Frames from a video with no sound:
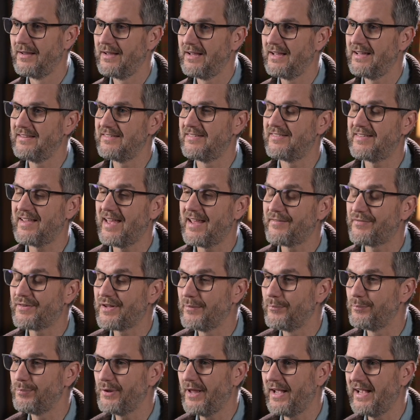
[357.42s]
instead of
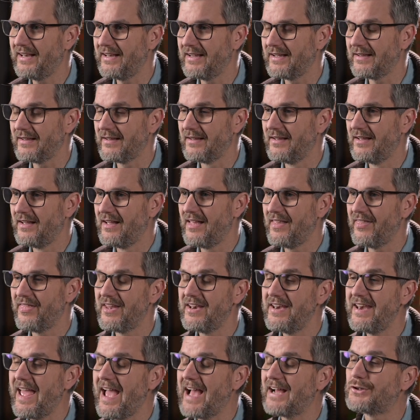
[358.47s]
complaining, the
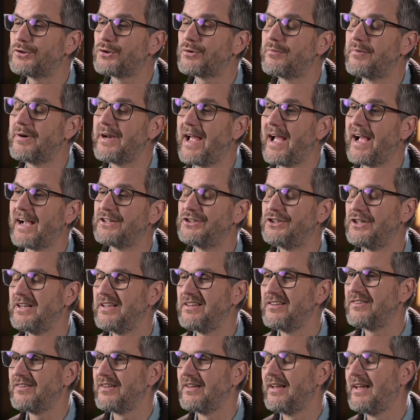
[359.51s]
natural reaction
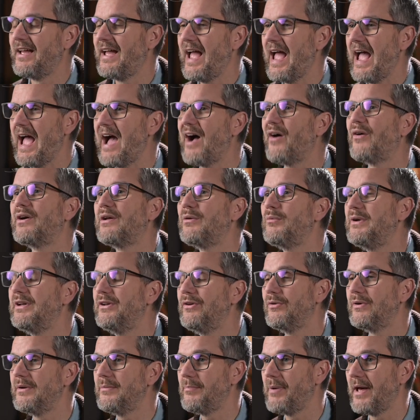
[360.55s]
is, how can we
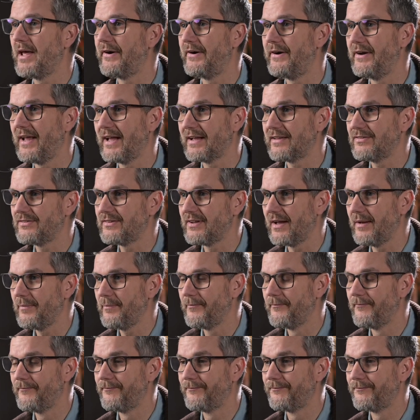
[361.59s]
do it better next time?